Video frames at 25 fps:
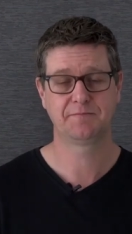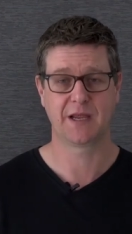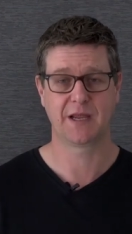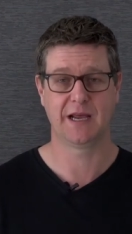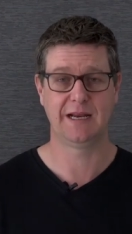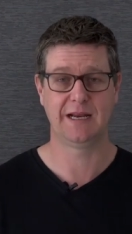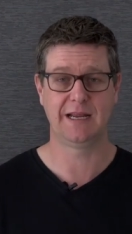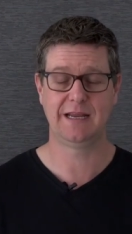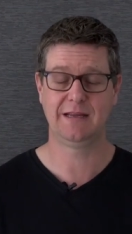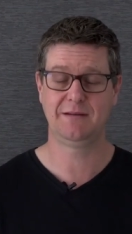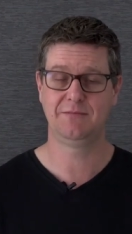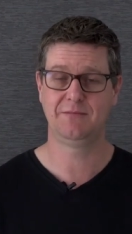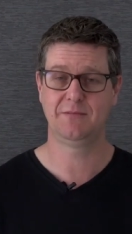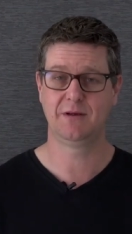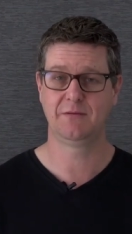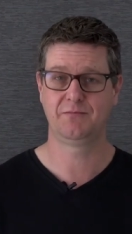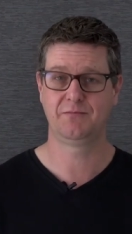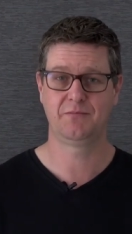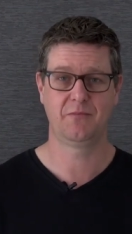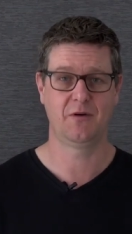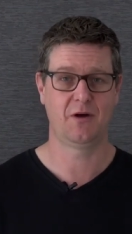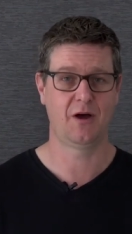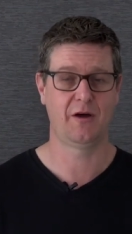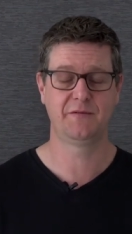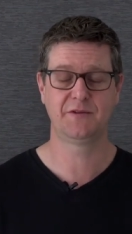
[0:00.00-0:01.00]
And
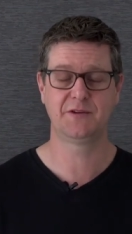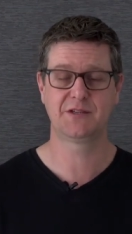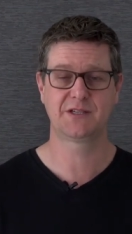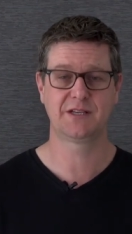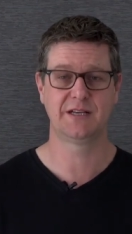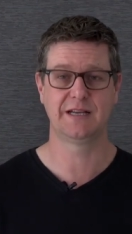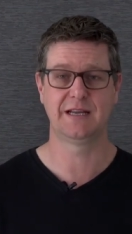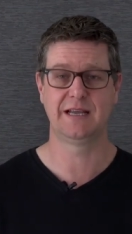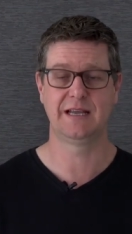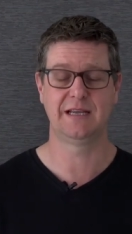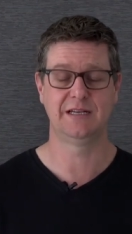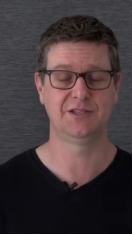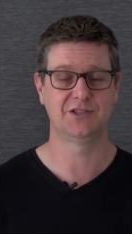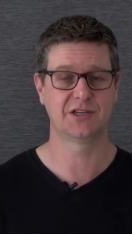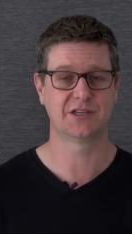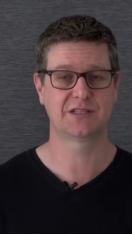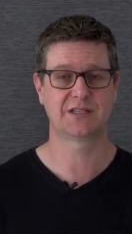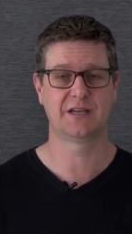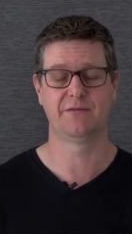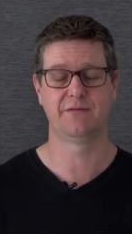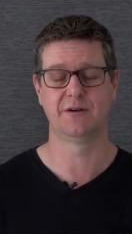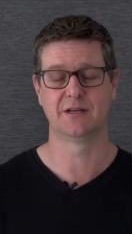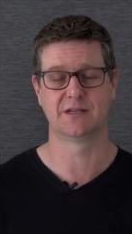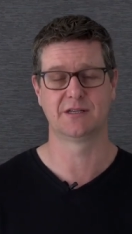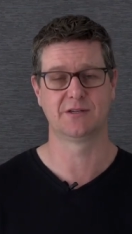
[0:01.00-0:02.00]
he'd just
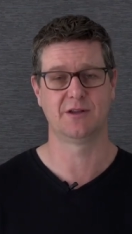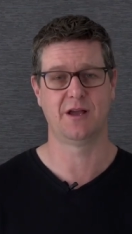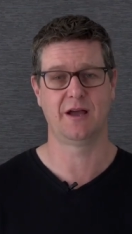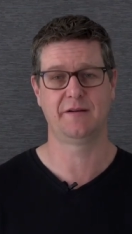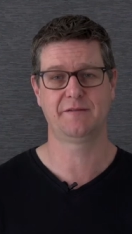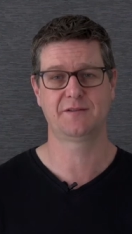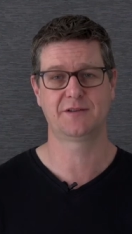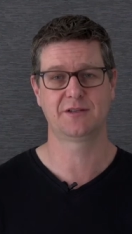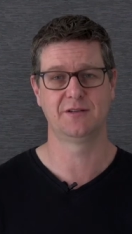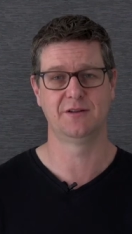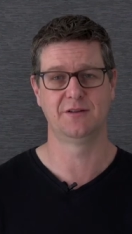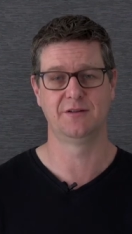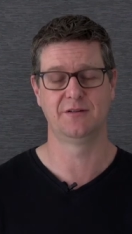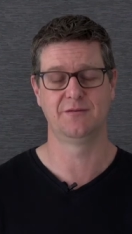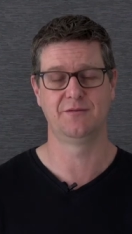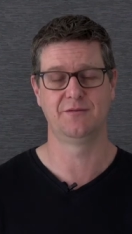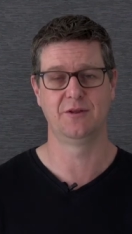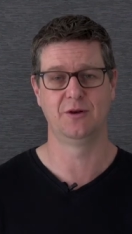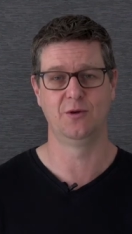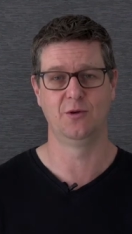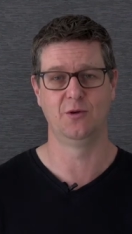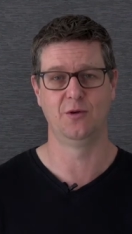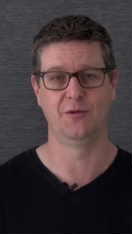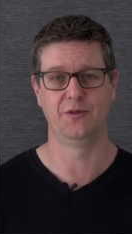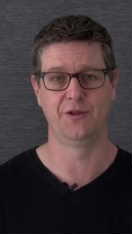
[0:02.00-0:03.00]
given his life to
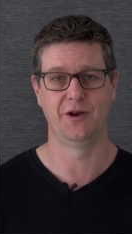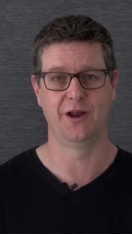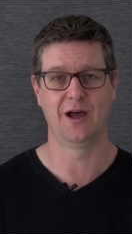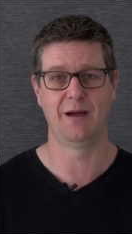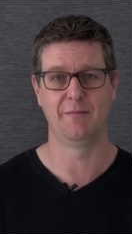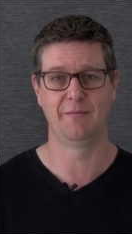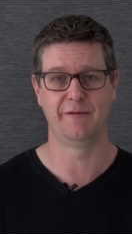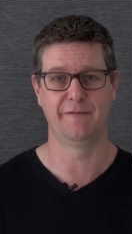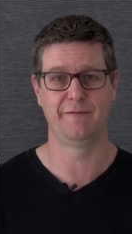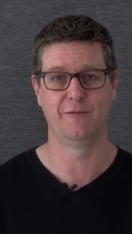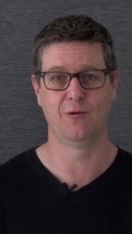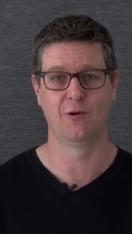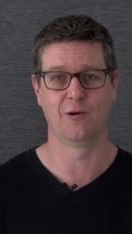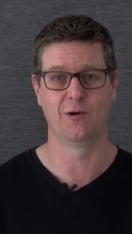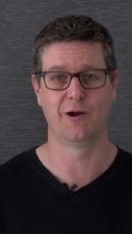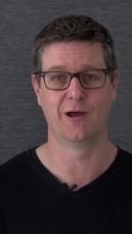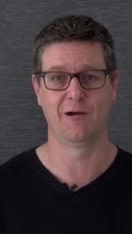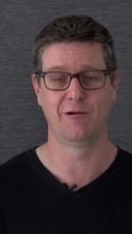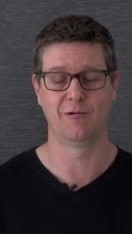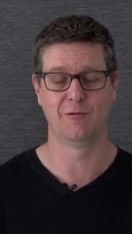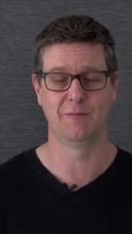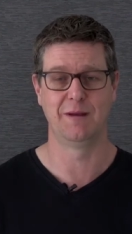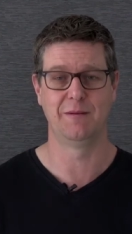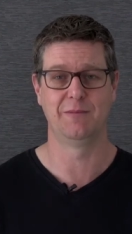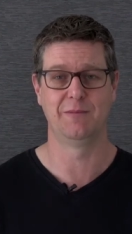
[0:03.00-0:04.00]
the Lord the night before. And I
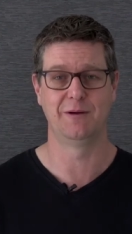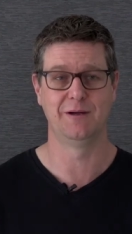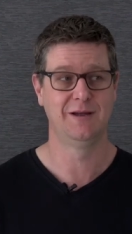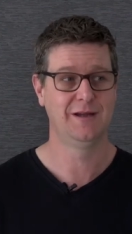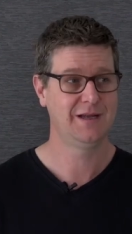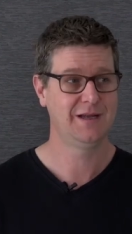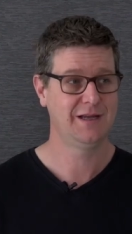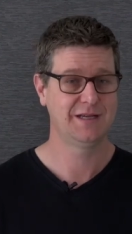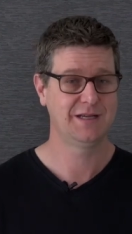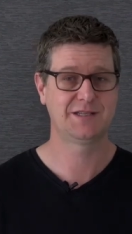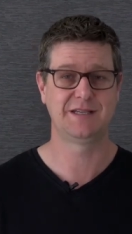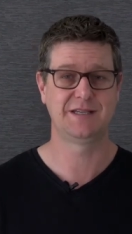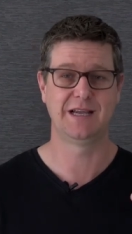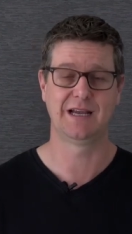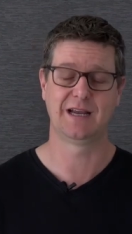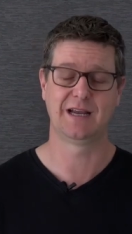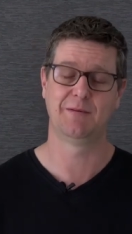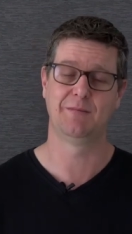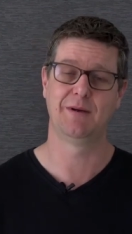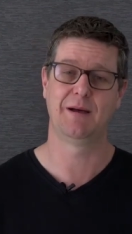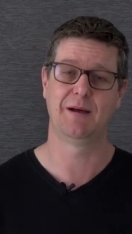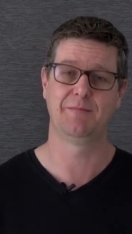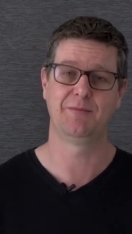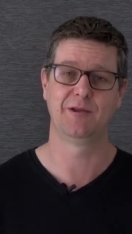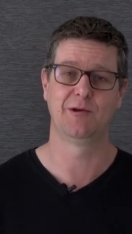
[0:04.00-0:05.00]
remember seeing
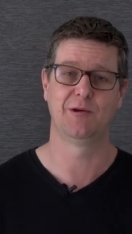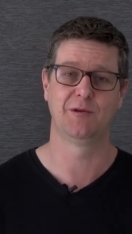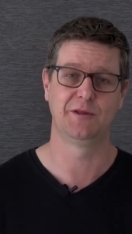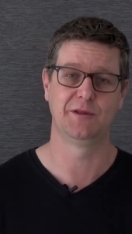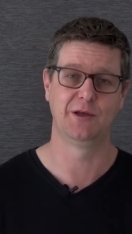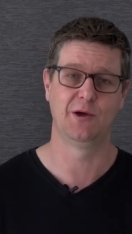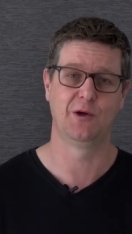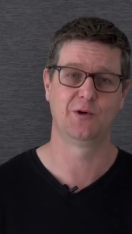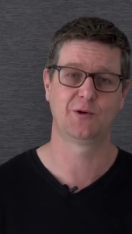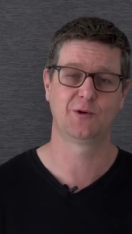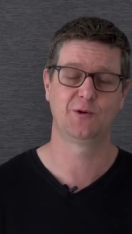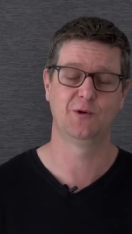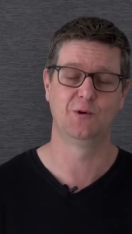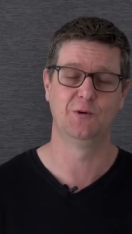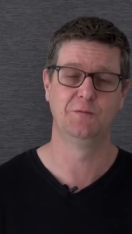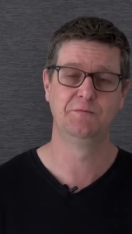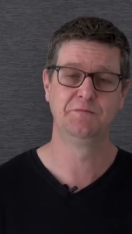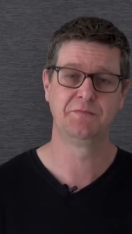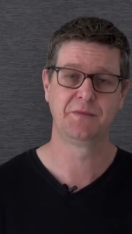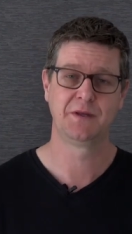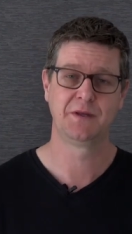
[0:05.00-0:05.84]
him up there at the altar call.